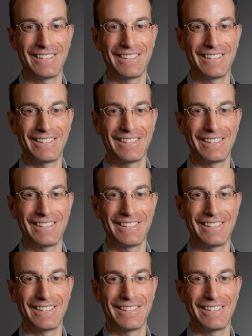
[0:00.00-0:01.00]

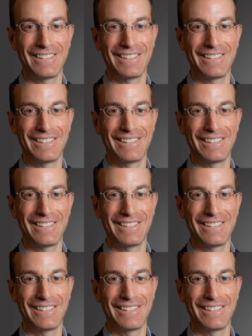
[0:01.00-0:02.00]

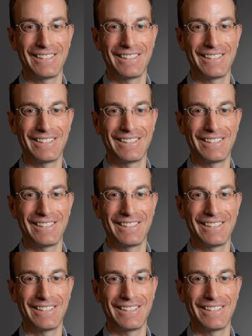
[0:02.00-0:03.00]

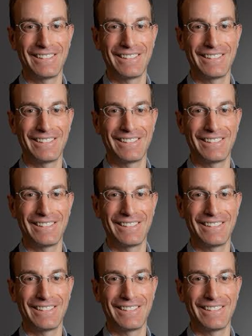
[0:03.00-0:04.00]
(no lip movement)